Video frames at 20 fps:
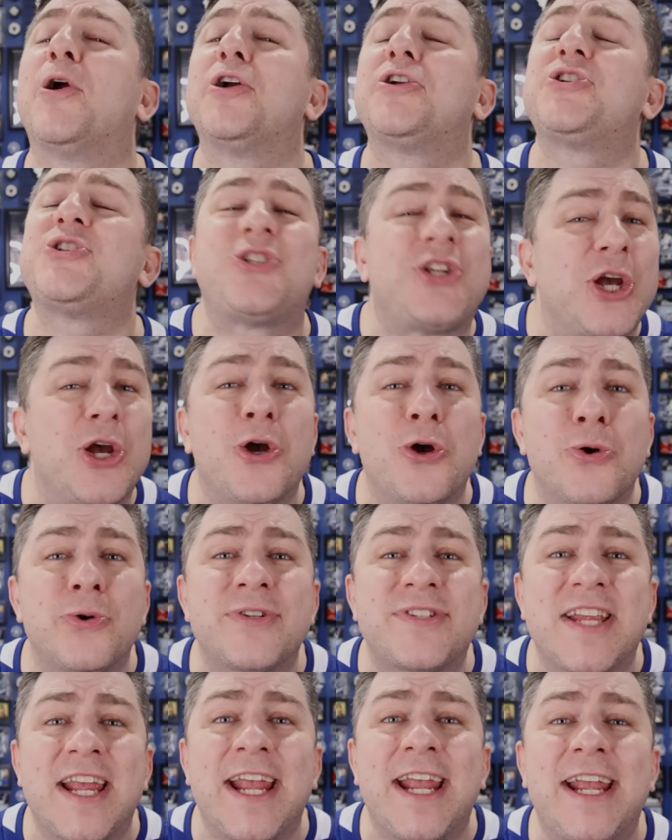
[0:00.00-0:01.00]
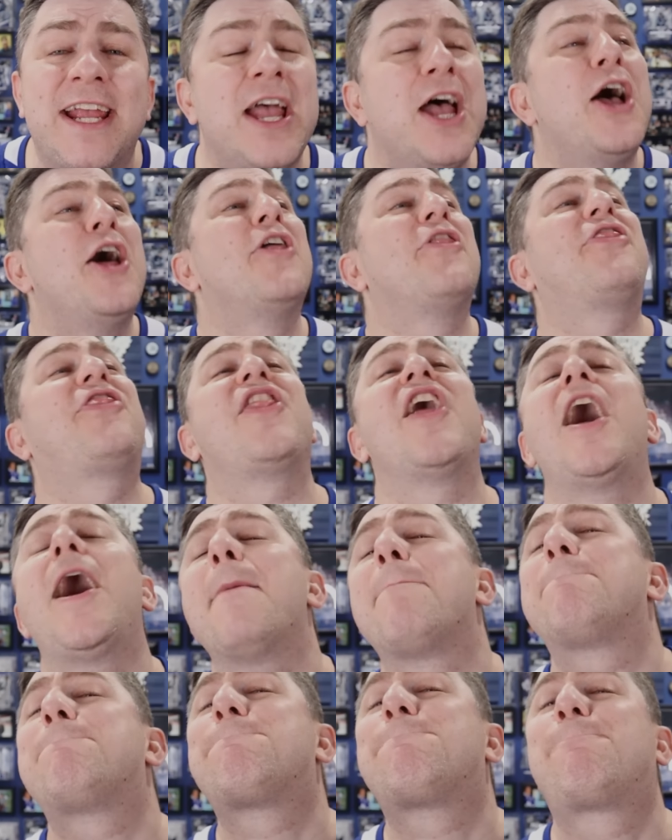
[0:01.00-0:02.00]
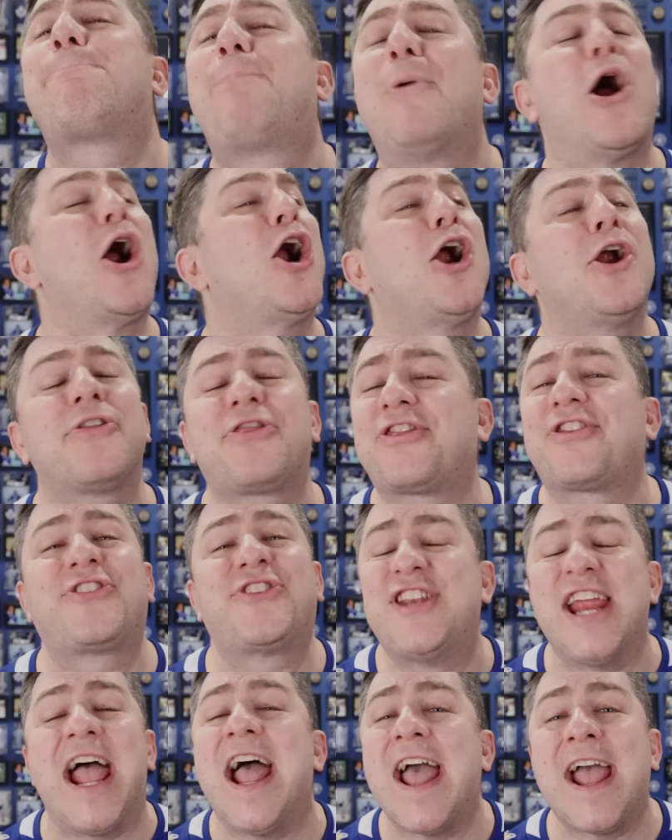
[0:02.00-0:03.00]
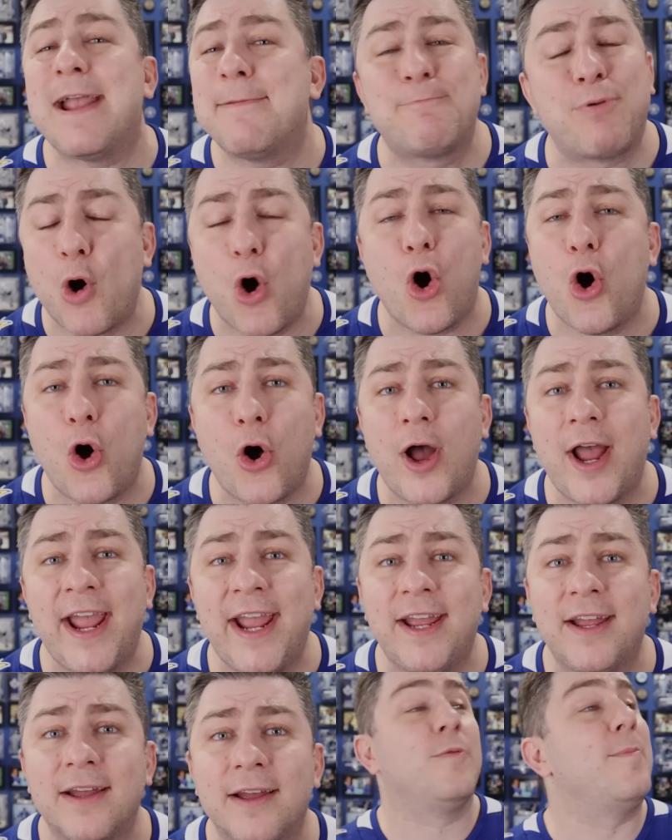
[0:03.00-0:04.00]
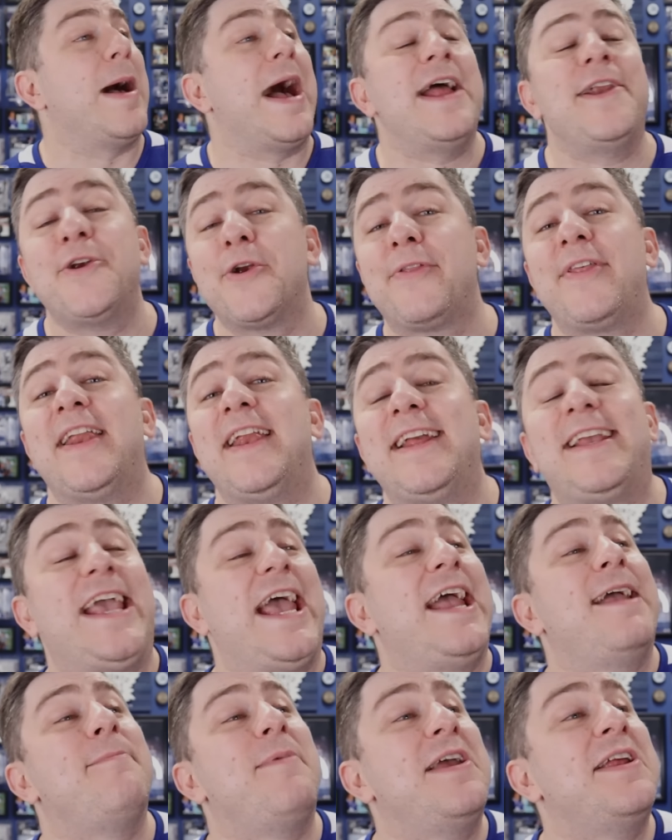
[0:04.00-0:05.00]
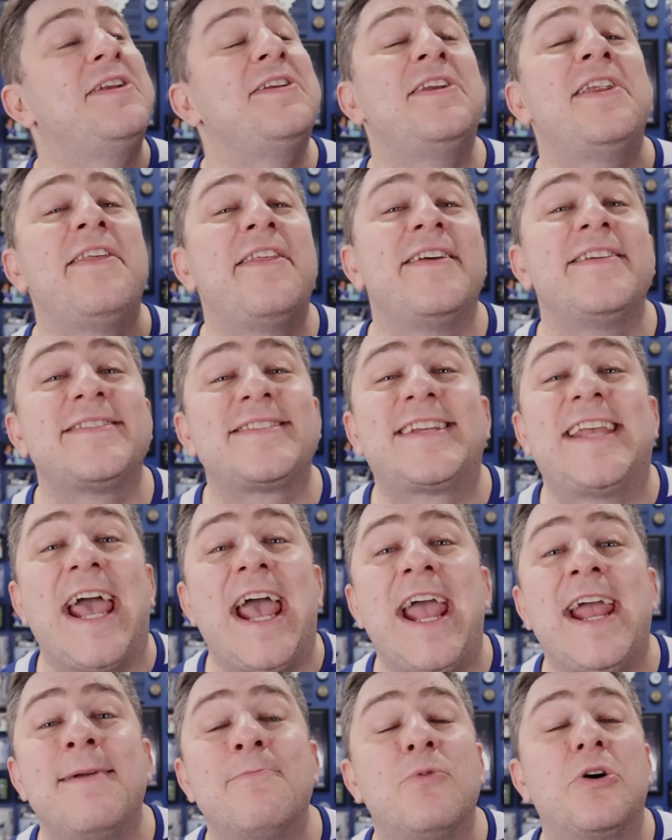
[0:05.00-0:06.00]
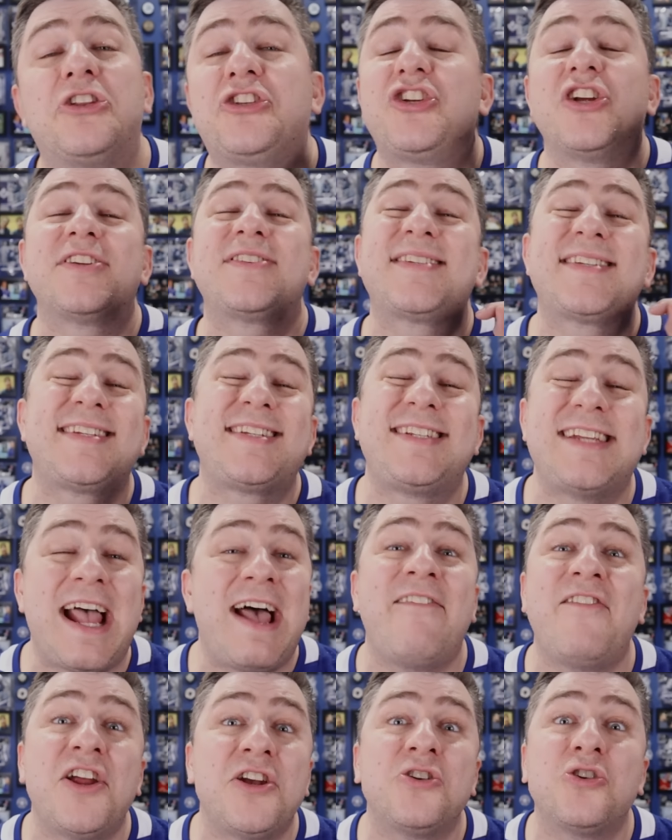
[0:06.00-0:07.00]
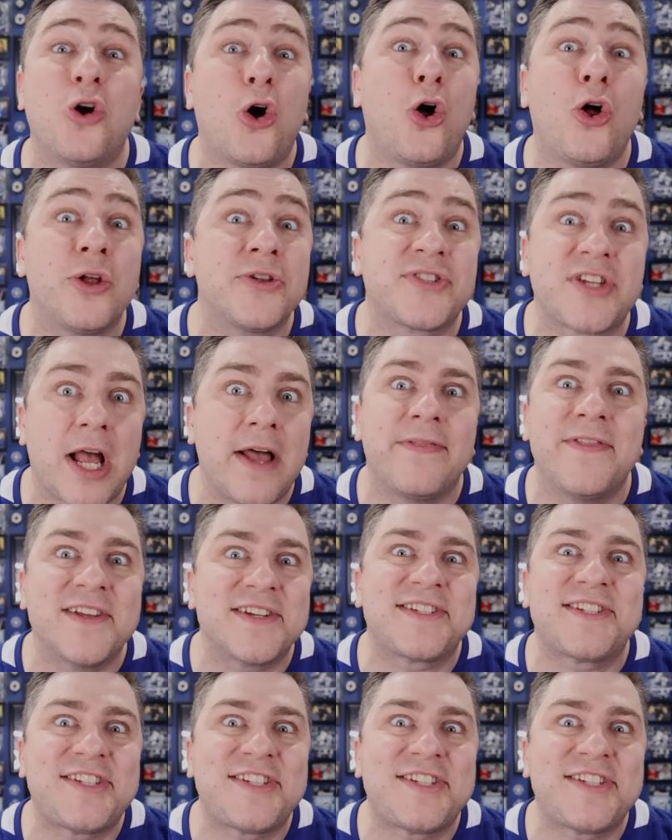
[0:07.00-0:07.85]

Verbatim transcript: Bertuzzi, the birthday boy, reminder that he came into this game with just seven goals on the